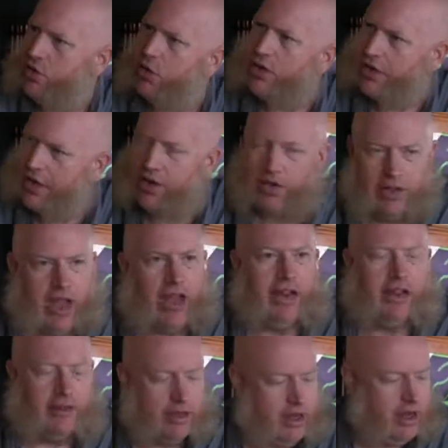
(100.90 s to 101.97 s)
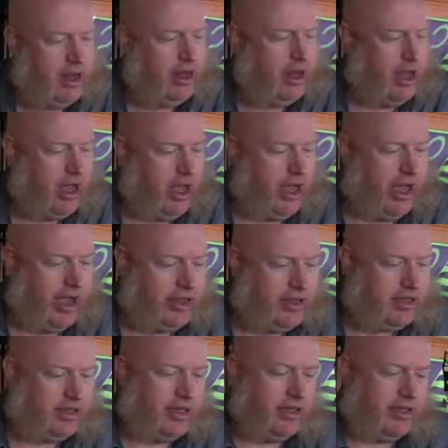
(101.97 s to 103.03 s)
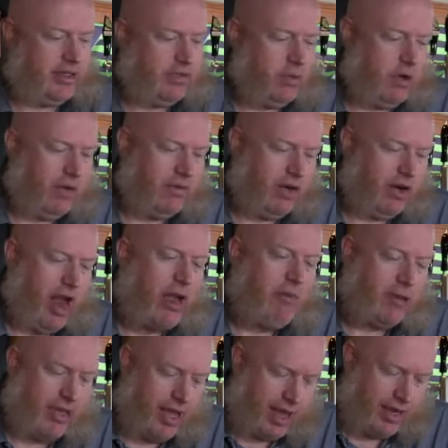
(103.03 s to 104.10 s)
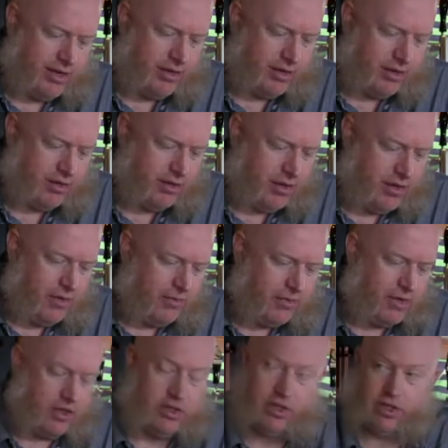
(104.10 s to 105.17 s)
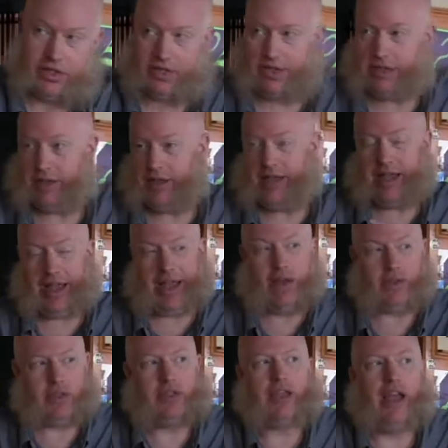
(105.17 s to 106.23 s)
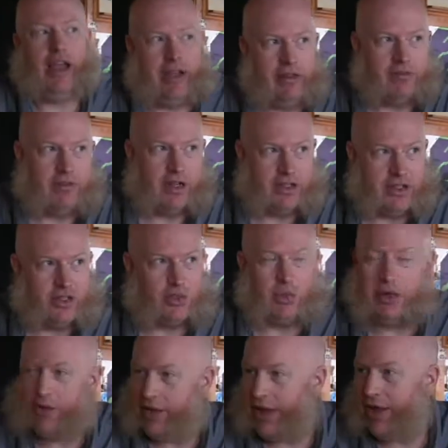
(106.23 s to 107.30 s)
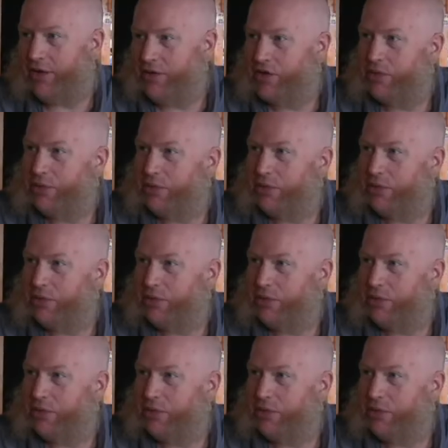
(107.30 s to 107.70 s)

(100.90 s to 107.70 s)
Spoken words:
North Carolina. This is one of their IPAs, which is outside of Russ's wheelhouse,